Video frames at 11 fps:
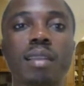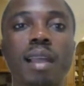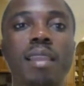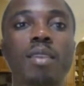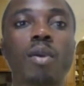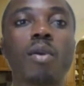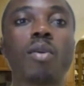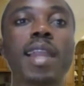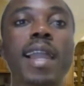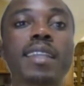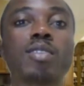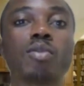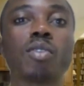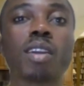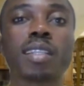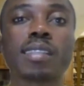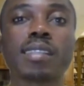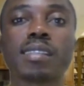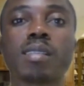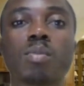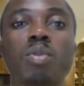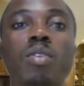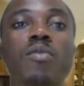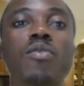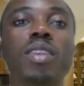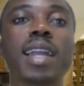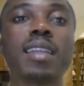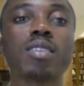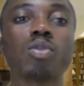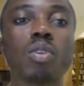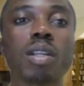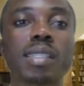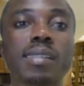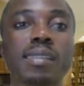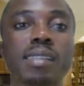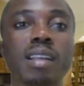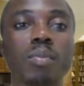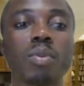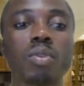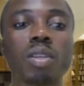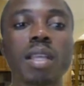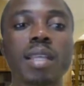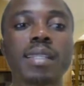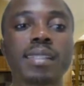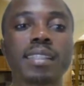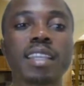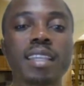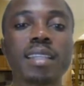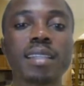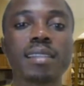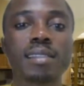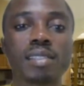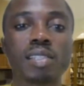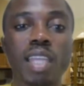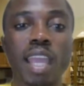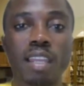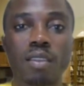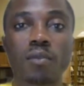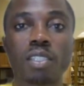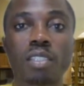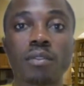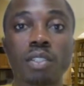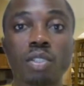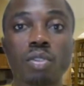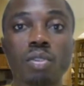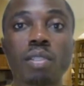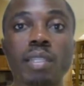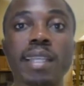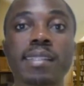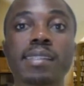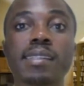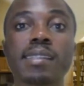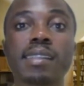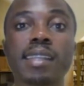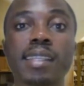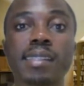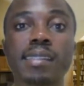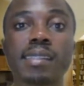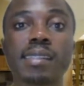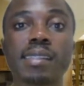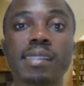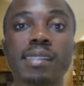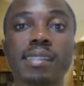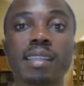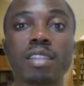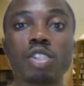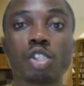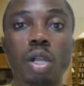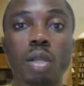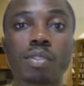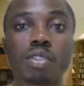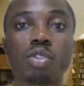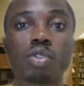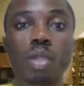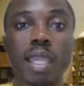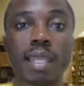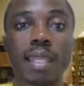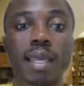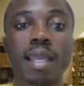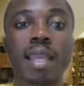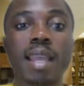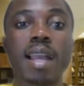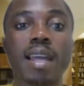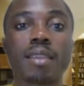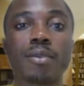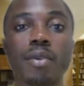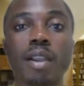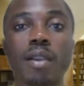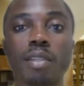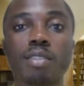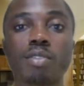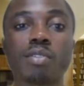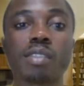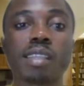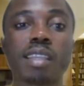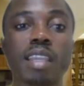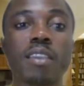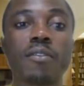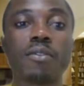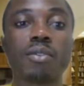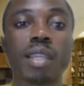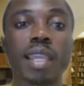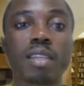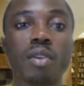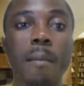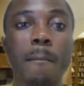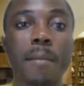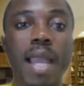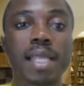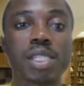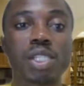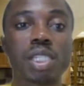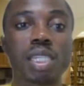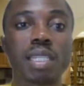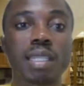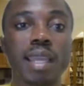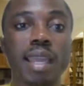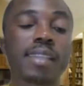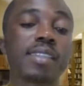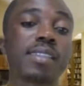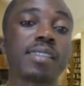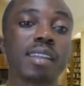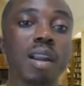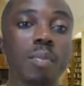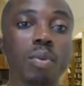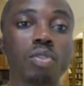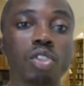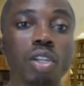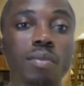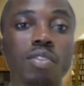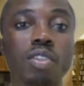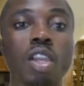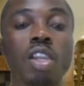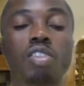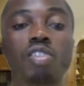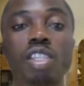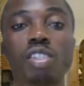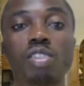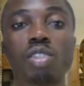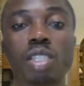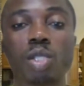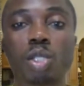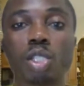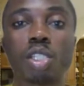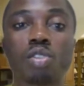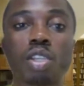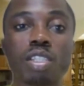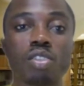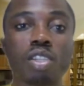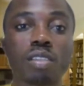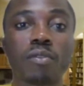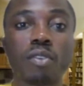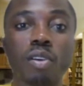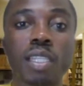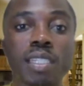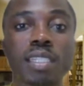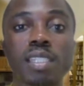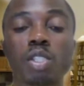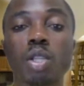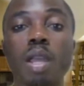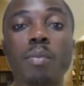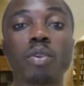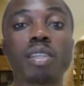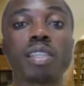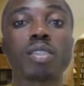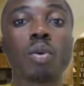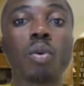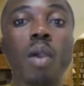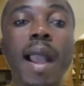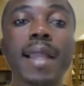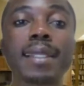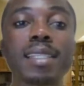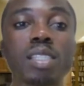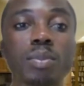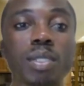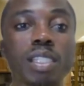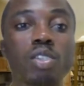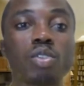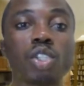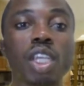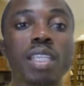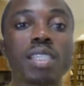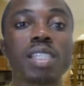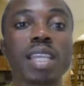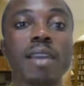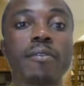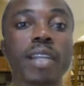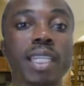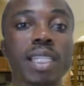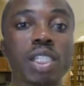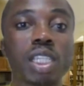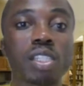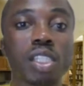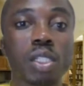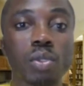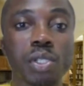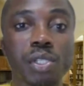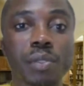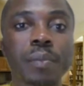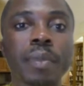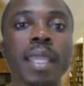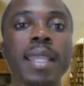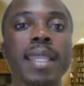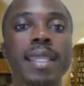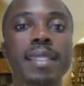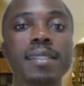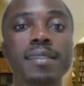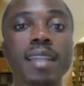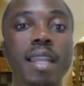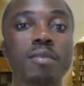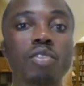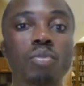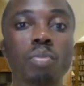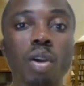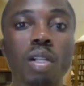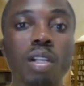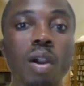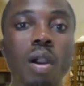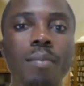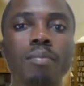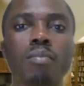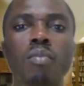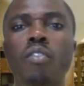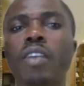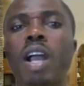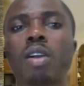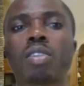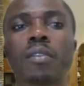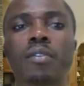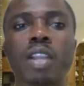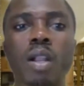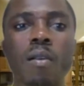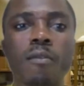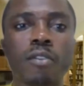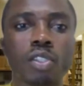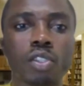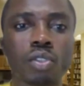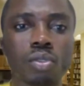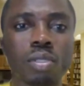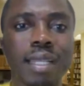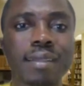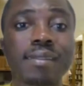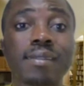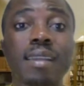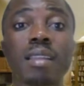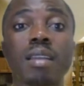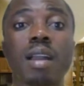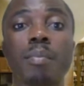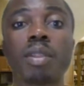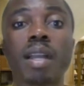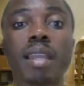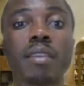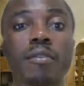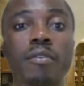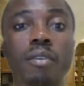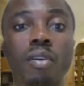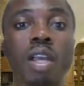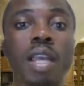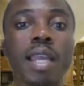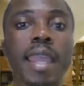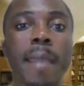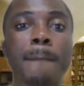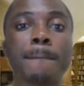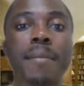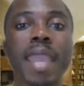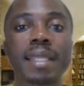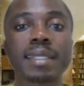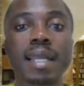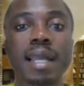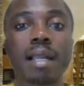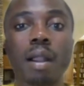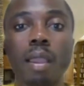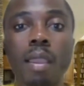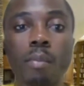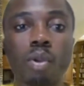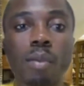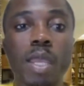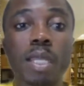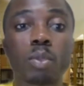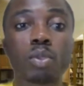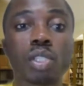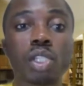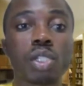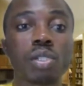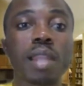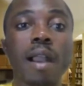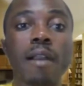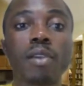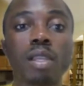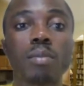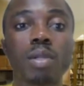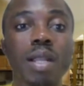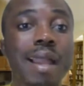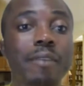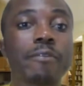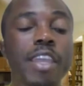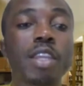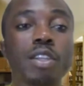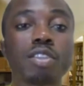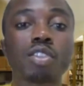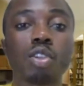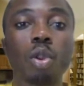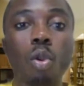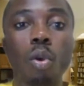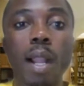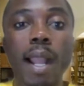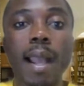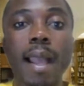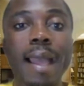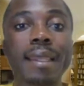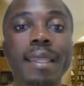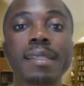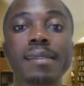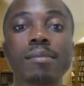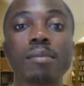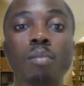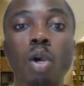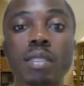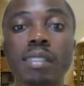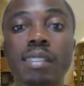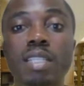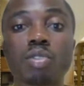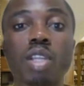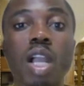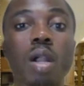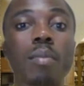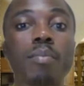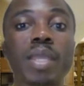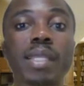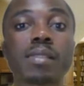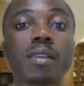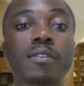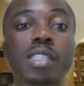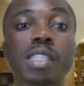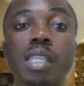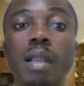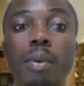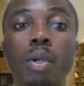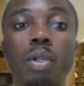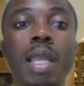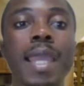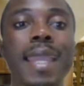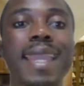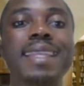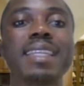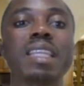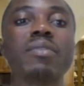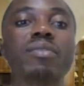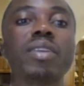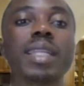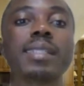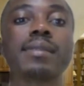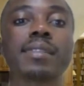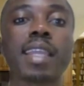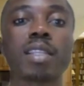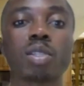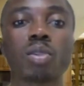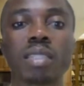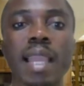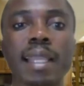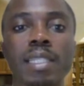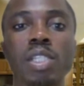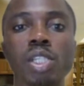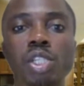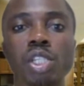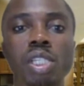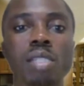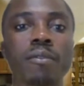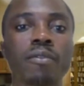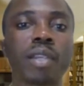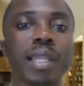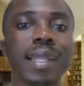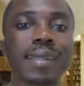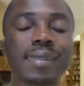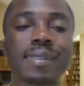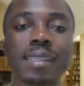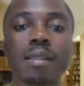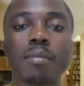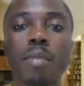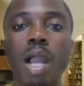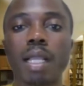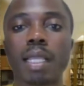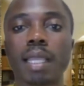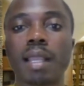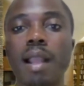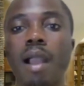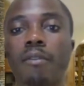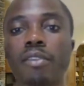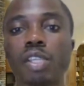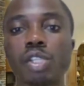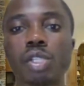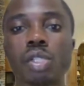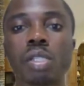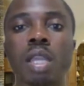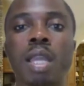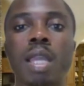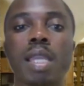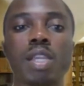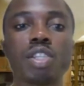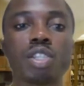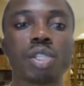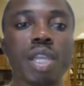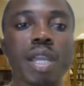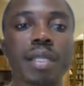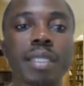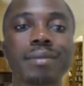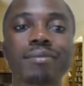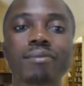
And who likes to work in Singapore? If you like to work in Singapore, stay till the end of this video. Let's list these jobs together, and you are going to see if you get your match in the Singapore jobs 2023-2024. International employees who are desperate to change their financial situation, it is time to buckle up, move out of your comfort zone, and start applying for a better employment position available at various local and in multinational companies of Singapore in different sectors like teaching, freelancing, banking, aviation, engineering.